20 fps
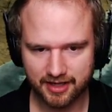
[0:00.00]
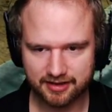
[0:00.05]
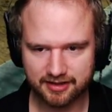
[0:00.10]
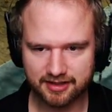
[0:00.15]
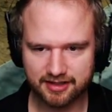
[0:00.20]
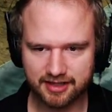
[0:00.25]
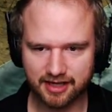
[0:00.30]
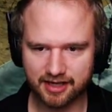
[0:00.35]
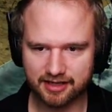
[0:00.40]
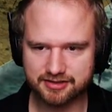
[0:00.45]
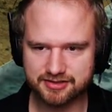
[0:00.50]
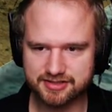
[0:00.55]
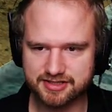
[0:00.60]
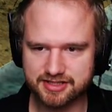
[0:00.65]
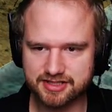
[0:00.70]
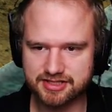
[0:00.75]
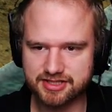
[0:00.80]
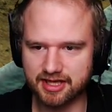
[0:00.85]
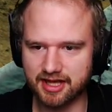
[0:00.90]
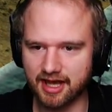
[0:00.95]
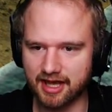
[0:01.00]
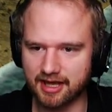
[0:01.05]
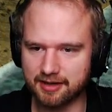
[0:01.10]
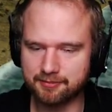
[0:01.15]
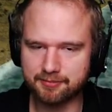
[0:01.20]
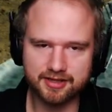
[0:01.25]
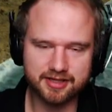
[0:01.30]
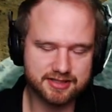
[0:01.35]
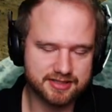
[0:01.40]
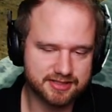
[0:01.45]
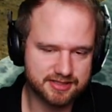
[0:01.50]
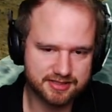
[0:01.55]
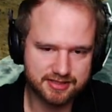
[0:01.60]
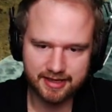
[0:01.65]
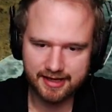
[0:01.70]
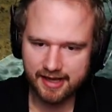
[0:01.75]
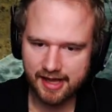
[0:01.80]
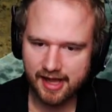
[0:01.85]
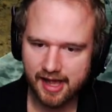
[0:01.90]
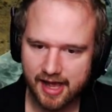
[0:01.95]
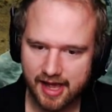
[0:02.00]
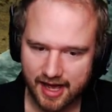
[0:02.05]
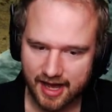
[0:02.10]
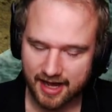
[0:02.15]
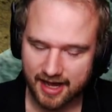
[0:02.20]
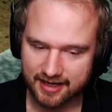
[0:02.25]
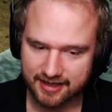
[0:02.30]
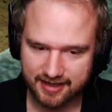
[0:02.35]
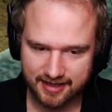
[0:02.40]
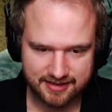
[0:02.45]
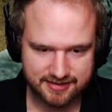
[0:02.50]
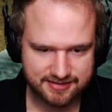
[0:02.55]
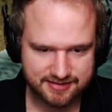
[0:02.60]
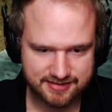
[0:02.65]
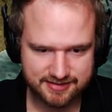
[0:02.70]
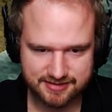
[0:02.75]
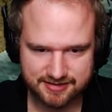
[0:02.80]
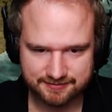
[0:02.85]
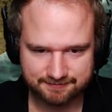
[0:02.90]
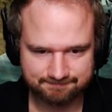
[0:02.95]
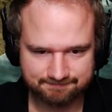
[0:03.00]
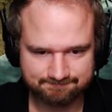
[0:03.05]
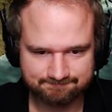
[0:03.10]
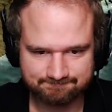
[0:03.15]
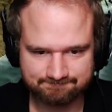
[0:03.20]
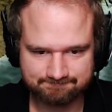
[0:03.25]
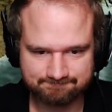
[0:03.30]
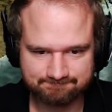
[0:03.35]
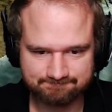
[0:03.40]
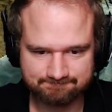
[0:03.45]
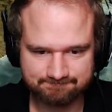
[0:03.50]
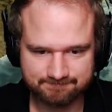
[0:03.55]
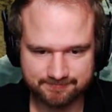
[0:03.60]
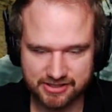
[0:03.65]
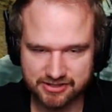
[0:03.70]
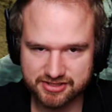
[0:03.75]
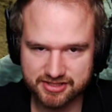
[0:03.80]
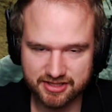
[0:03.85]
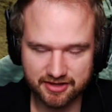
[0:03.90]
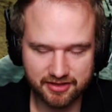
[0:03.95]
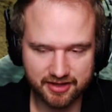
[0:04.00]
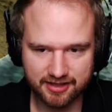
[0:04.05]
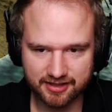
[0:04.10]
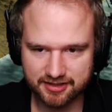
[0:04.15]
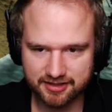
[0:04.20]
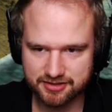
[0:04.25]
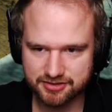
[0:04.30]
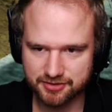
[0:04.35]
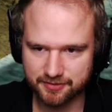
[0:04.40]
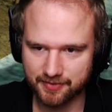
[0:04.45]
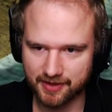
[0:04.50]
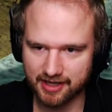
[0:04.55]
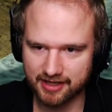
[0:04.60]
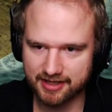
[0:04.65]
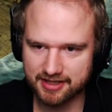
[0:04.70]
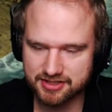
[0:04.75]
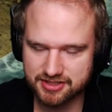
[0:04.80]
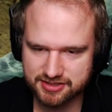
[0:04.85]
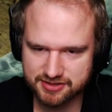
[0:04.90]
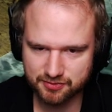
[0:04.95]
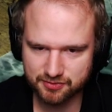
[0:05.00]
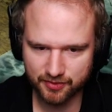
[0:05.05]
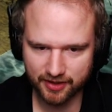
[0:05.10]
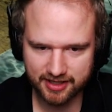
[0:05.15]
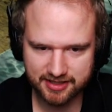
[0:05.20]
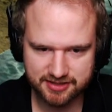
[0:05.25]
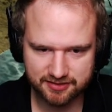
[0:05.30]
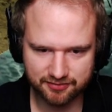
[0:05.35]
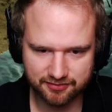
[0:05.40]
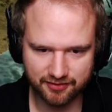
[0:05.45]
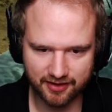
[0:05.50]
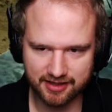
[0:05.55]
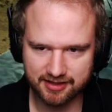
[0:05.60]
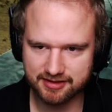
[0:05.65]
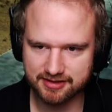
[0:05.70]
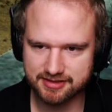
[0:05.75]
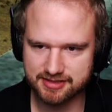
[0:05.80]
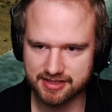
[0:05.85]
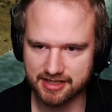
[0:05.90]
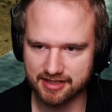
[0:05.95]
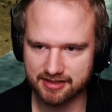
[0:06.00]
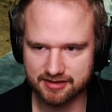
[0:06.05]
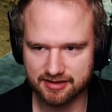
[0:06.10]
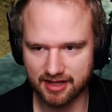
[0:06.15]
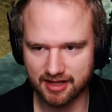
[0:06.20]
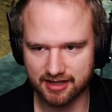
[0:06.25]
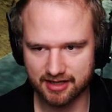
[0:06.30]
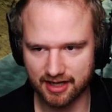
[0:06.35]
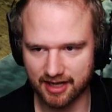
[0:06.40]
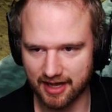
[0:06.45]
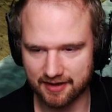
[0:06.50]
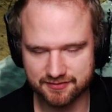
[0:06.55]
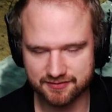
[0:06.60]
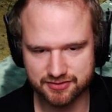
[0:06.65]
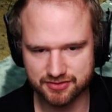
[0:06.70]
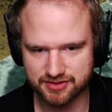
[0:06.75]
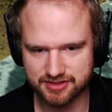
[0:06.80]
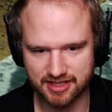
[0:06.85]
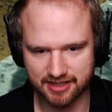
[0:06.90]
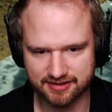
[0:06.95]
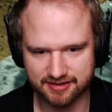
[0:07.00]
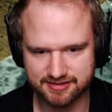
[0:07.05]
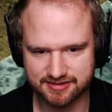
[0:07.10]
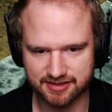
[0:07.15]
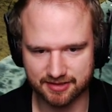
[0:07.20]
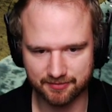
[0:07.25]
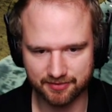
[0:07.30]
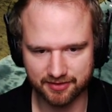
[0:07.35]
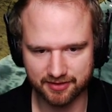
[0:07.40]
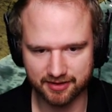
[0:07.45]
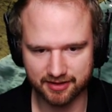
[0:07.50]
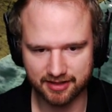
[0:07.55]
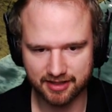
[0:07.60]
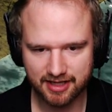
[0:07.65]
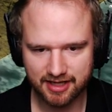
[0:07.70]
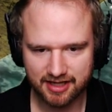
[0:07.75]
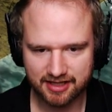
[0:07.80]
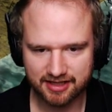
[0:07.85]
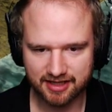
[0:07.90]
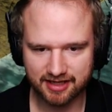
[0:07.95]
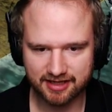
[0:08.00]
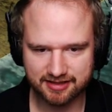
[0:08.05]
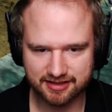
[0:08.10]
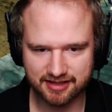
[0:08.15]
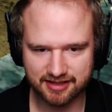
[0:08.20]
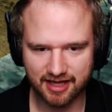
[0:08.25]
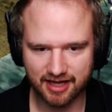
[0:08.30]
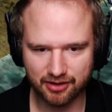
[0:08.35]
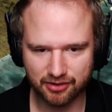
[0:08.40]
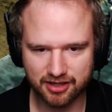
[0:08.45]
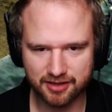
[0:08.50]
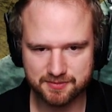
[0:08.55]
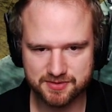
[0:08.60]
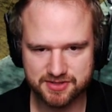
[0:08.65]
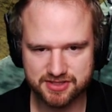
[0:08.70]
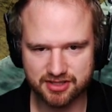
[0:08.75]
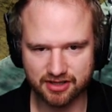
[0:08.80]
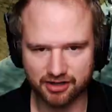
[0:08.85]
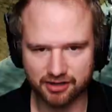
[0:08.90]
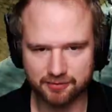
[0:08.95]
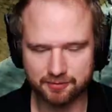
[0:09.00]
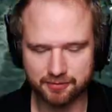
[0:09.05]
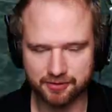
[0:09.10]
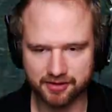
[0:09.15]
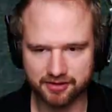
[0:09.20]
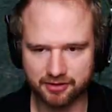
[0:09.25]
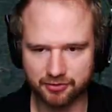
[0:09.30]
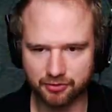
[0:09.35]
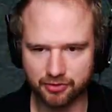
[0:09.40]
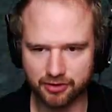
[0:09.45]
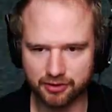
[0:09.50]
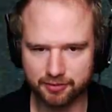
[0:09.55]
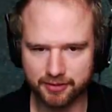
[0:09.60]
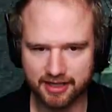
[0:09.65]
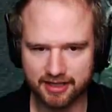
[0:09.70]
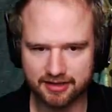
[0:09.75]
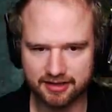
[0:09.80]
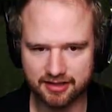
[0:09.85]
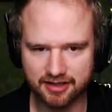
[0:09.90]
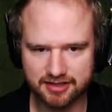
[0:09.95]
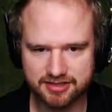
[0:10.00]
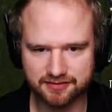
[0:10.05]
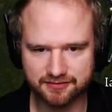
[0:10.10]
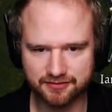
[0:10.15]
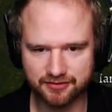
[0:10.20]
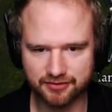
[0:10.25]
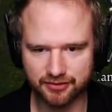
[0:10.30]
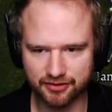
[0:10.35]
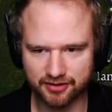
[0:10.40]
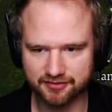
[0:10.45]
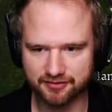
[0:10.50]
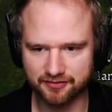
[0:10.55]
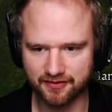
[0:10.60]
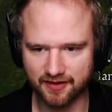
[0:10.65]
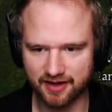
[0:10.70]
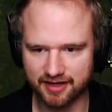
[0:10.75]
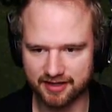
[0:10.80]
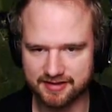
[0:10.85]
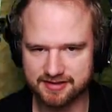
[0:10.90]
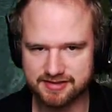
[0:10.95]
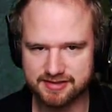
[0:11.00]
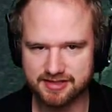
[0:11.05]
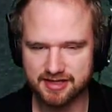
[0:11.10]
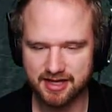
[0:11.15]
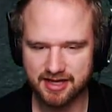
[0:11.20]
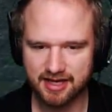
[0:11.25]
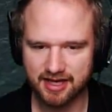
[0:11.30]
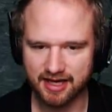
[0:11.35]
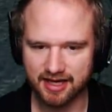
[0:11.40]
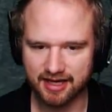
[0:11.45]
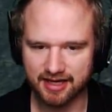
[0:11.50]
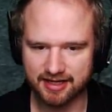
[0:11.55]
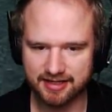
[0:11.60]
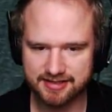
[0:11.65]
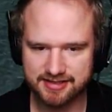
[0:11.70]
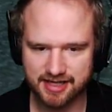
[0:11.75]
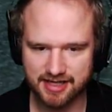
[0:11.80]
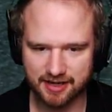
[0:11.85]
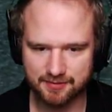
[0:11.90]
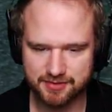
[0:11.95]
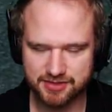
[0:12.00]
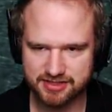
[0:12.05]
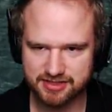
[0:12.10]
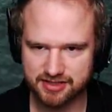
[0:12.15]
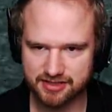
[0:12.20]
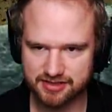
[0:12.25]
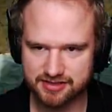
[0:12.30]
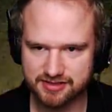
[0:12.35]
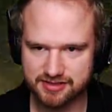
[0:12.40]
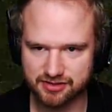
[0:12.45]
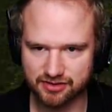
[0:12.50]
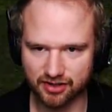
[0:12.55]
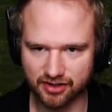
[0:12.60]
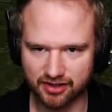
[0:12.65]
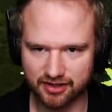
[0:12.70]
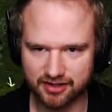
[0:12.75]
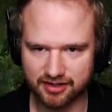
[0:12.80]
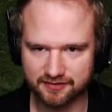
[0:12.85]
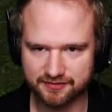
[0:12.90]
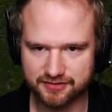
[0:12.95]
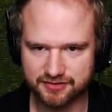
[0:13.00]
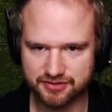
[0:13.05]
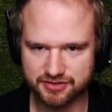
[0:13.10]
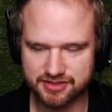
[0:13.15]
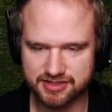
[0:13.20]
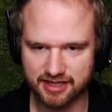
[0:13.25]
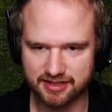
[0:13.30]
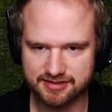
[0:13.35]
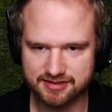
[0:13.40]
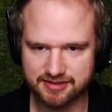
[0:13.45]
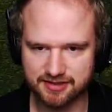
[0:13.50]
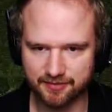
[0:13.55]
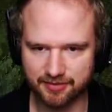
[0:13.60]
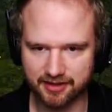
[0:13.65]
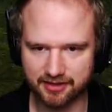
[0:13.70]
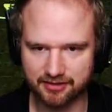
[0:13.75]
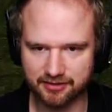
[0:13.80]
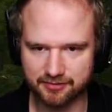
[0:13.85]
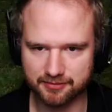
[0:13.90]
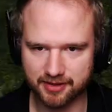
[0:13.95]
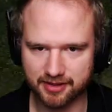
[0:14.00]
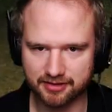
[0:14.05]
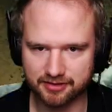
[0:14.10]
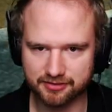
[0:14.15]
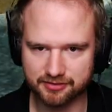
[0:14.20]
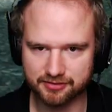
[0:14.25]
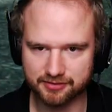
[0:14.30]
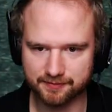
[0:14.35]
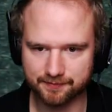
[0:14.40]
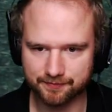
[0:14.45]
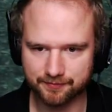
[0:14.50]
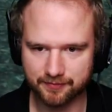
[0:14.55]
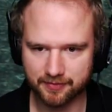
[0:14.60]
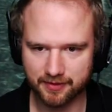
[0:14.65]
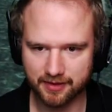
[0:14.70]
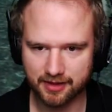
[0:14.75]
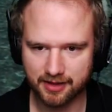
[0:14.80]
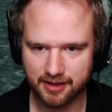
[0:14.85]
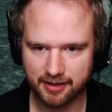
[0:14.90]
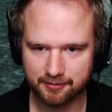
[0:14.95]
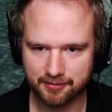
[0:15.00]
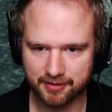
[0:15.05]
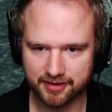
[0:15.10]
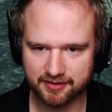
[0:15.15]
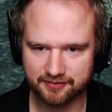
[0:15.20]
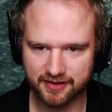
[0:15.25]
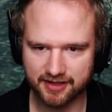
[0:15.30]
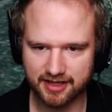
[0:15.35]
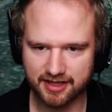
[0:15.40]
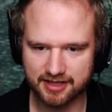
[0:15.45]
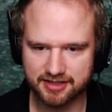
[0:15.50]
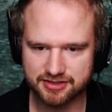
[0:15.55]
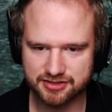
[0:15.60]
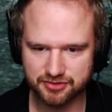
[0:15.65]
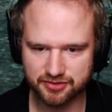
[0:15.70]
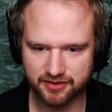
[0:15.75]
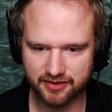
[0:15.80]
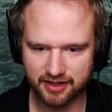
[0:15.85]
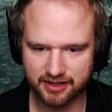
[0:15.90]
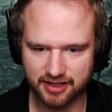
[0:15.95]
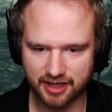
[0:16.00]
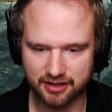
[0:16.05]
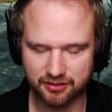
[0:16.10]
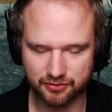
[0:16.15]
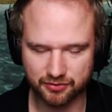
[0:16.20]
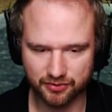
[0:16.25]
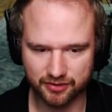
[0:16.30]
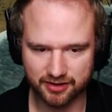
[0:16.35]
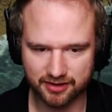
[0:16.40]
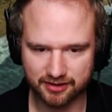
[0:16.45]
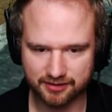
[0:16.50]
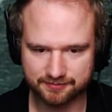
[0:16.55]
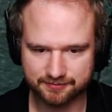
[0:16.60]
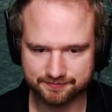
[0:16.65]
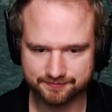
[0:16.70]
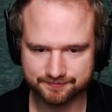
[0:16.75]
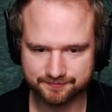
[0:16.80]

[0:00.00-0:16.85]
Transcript: Lilla under siege again, but I guess there's nothing I can do. I can just wait, defend it, and then I have to attack something. Like, now comes the hard part. There will be a lot of lord fights, and I'm just not strong enough to attack something on my own. But if I can do that, I will.